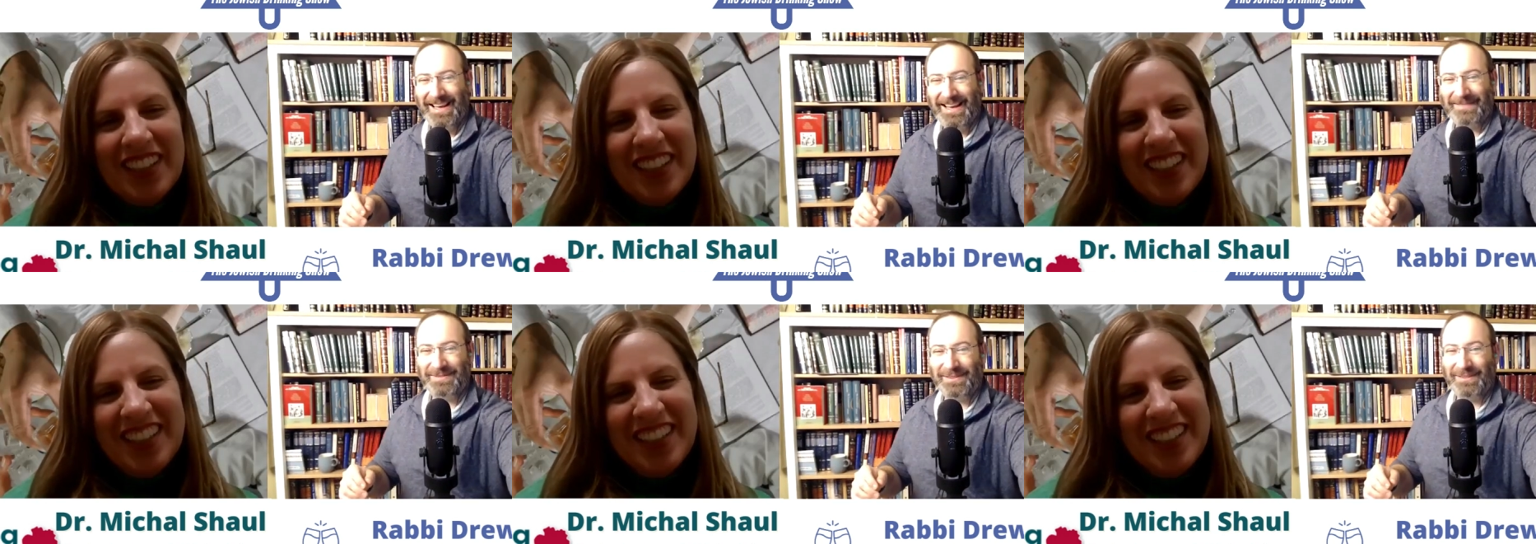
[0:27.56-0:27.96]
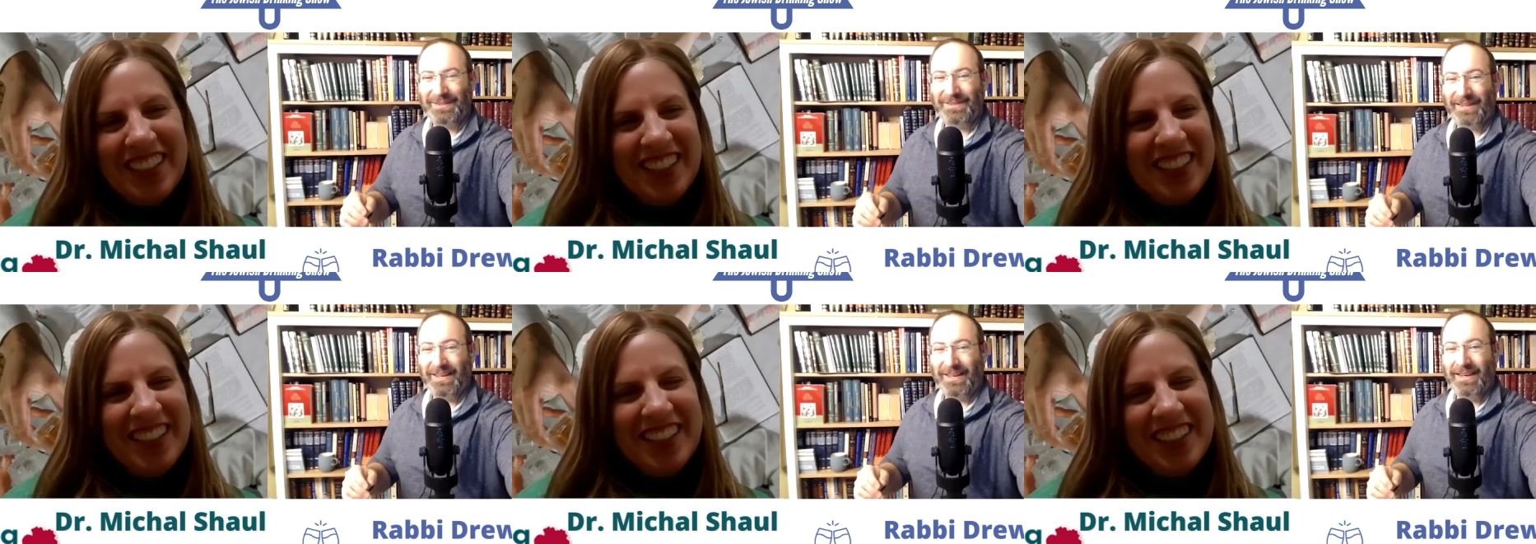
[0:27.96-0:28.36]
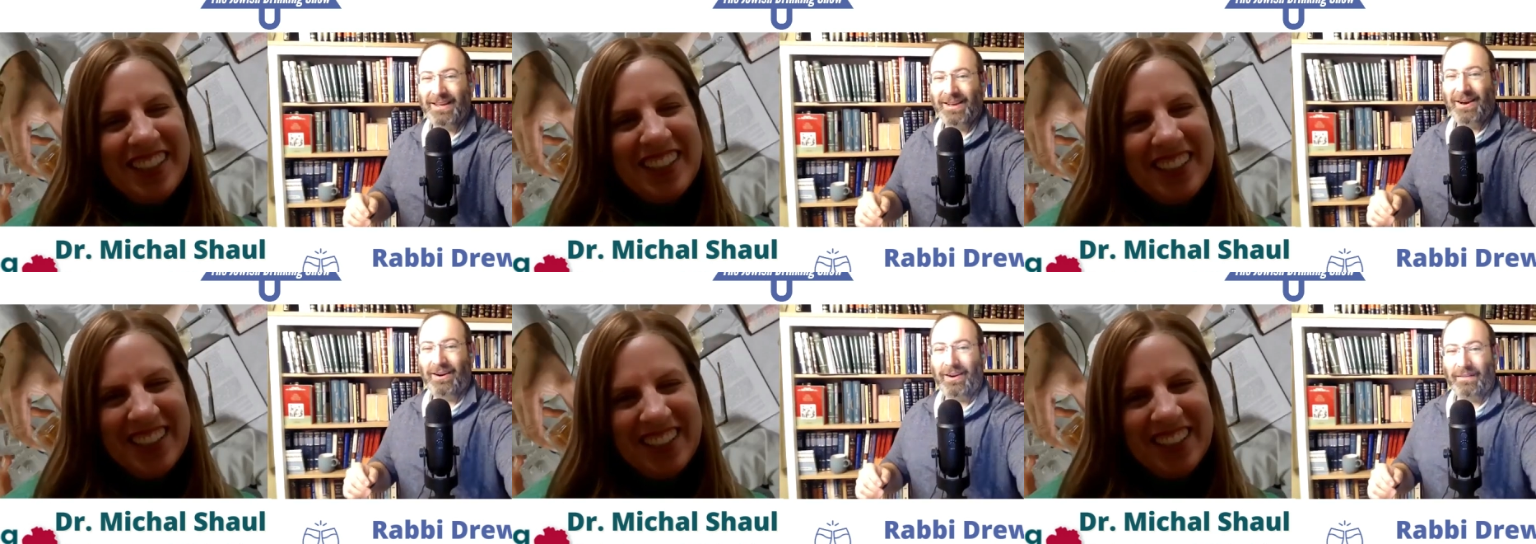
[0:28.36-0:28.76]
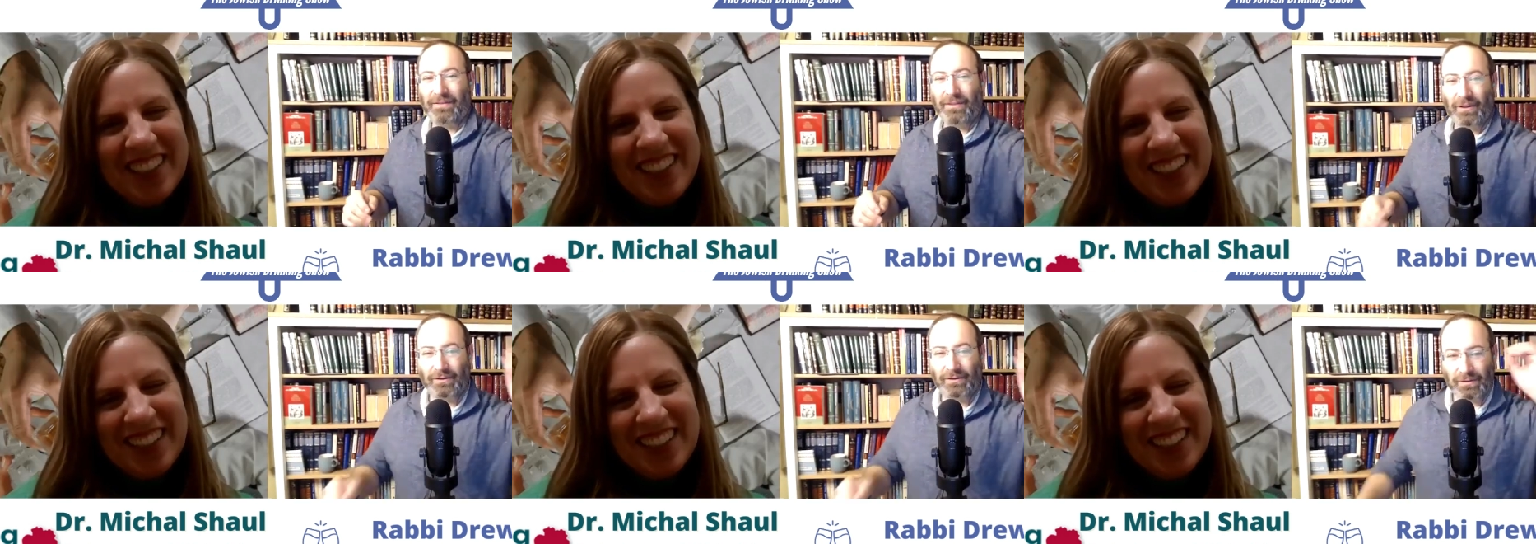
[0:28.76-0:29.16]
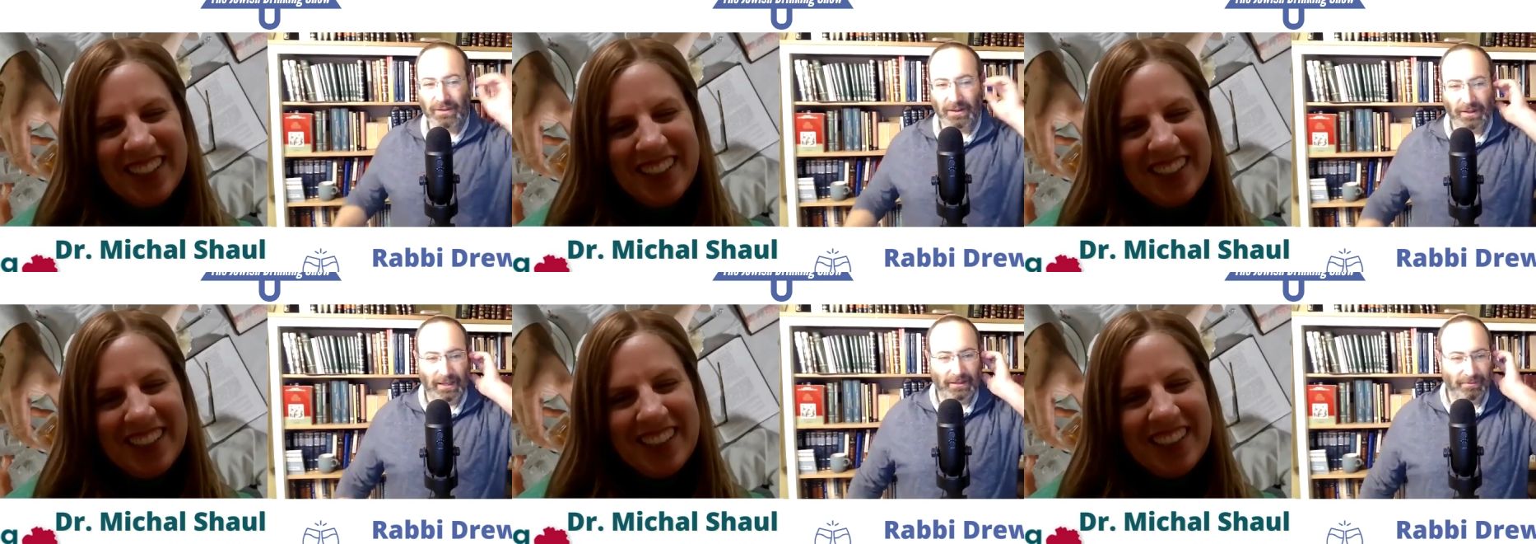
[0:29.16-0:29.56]
Speaker 1: Absolutely. All right. For those
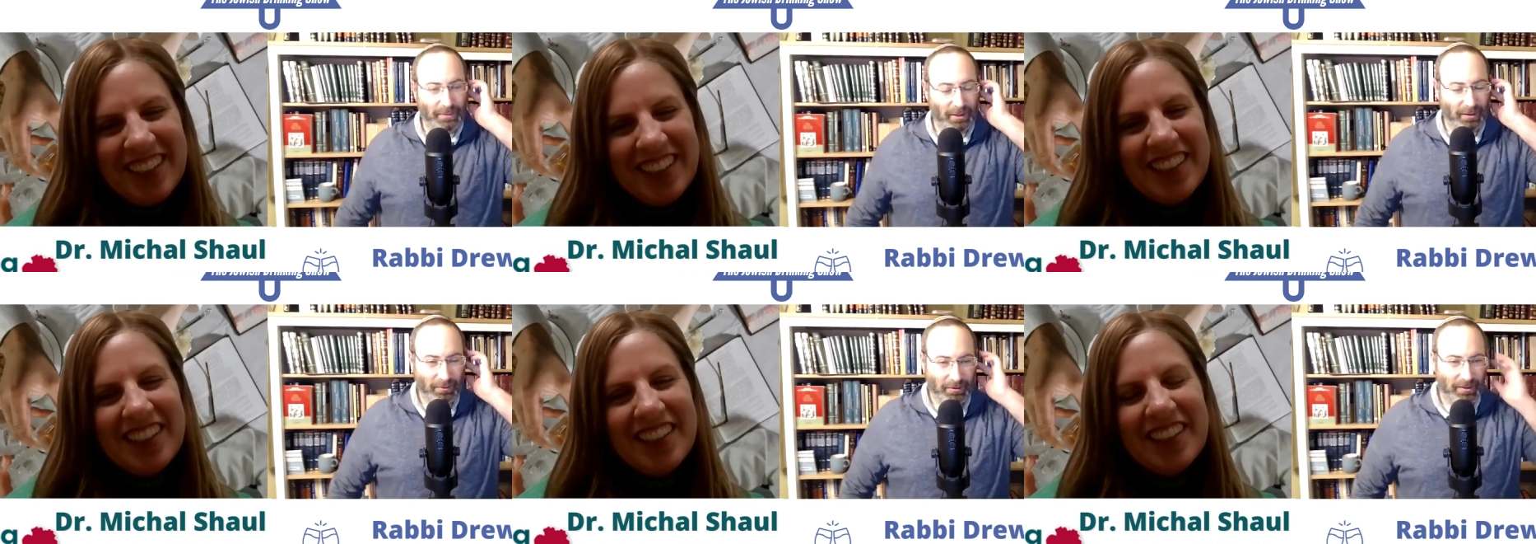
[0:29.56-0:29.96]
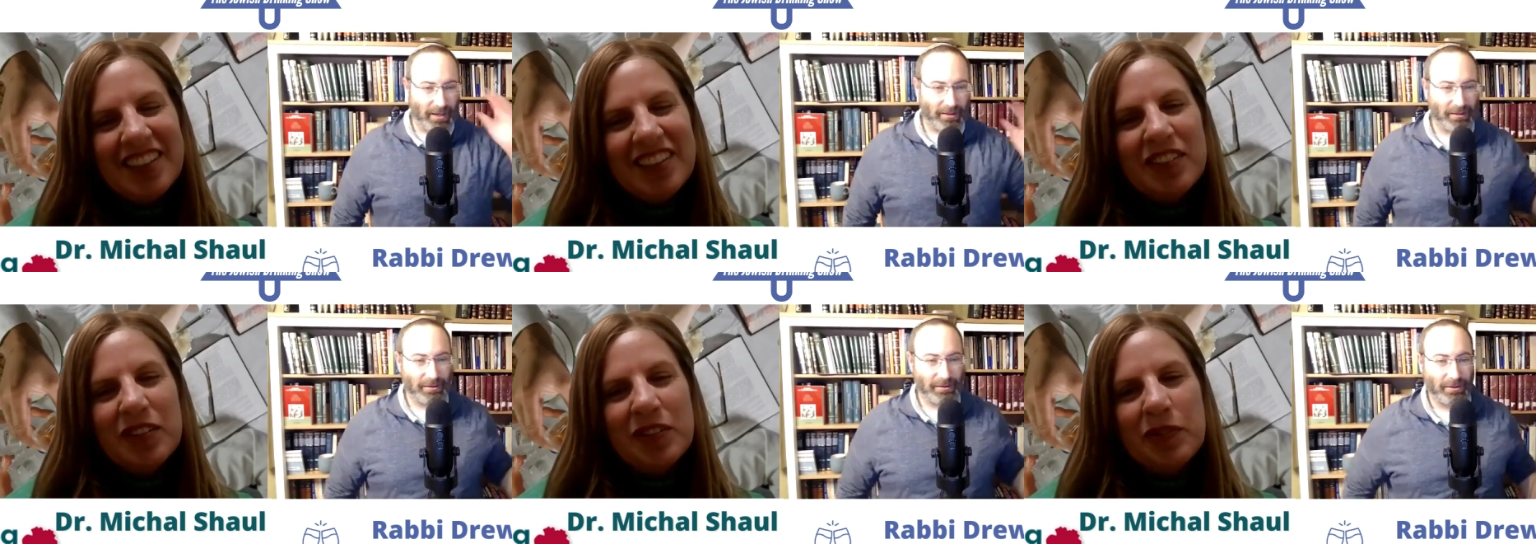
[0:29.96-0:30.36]
less familiar with Dr.